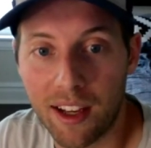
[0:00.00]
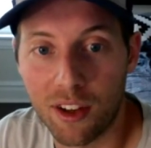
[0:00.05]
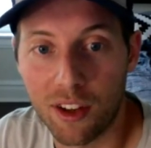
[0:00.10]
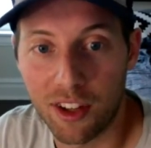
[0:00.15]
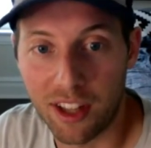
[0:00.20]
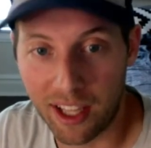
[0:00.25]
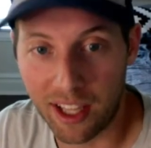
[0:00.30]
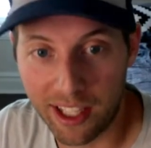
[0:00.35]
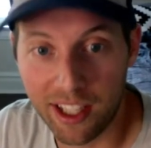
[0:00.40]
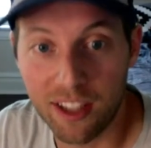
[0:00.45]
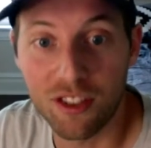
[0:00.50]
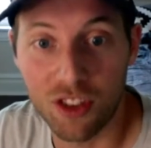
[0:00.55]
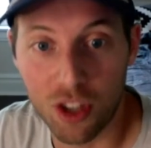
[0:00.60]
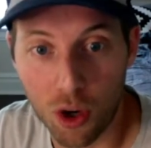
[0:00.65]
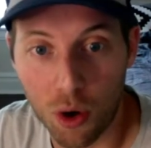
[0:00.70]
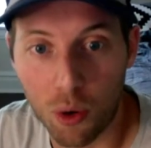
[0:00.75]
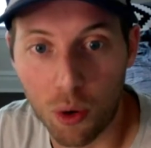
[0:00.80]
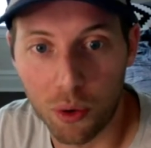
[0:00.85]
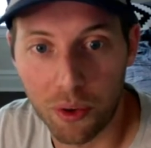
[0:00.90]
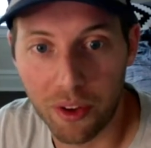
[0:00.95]
and he's the
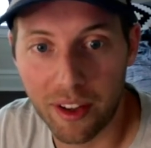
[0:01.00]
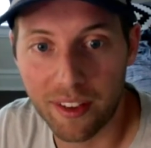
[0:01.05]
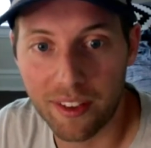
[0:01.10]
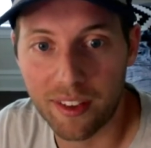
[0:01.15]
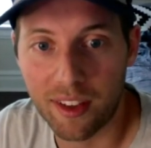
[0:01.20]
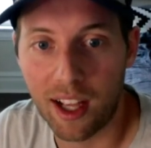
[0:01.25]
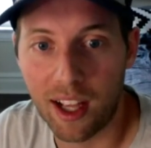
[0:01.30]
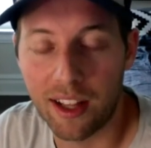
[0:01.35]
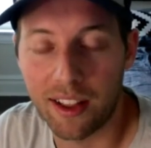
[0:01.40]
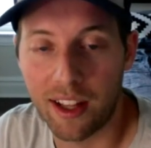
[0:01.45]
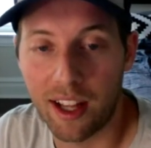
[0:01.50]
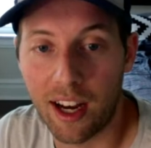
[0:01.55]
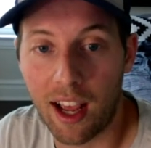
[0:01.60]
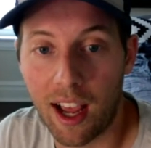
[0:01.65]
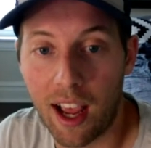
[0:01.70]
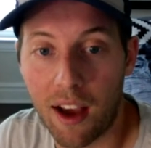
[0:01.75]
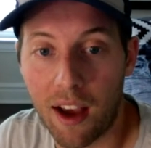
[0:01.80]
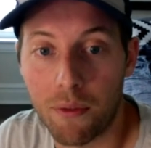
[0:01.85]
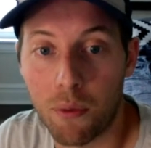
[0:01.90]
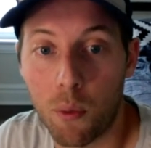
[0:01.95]
oldest, and then I
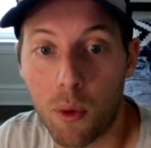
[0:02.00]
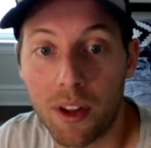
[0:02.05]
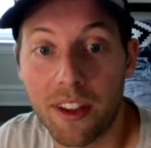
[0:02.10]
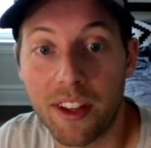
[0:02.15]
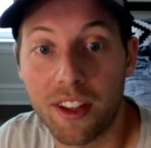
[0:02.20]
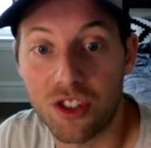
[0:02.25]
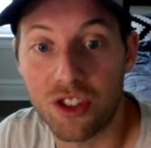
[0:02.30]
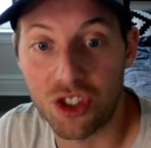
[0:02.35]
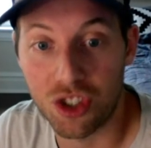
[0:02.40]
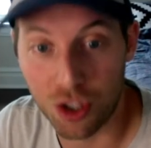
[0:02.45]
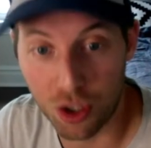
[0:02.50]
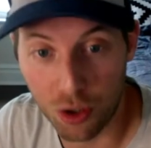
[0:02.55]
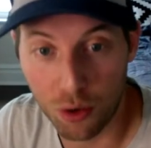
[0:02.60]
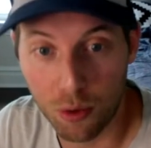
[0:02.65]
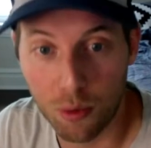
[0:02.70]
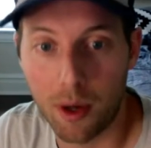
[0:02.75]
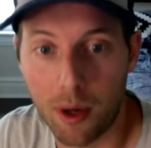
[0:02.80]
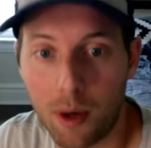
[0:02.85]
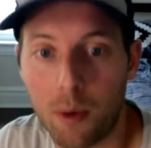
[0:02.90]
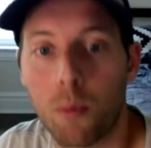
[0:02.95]
have one that's
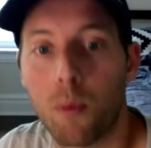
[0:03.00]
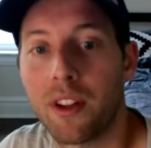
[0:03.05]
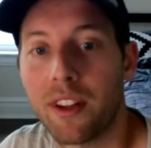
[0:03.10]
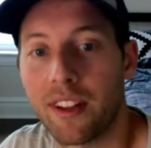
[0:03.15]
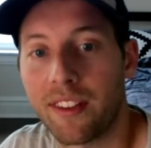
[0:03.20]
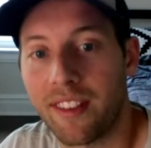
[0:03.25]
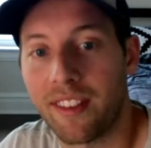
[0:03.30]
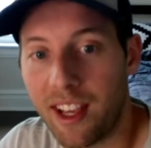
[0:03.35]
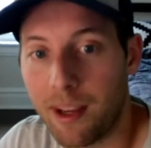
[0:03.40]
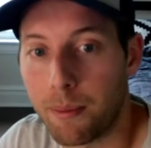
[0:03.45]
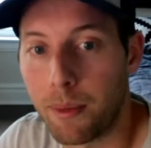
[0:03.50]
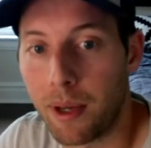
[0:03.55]
two and one that's eight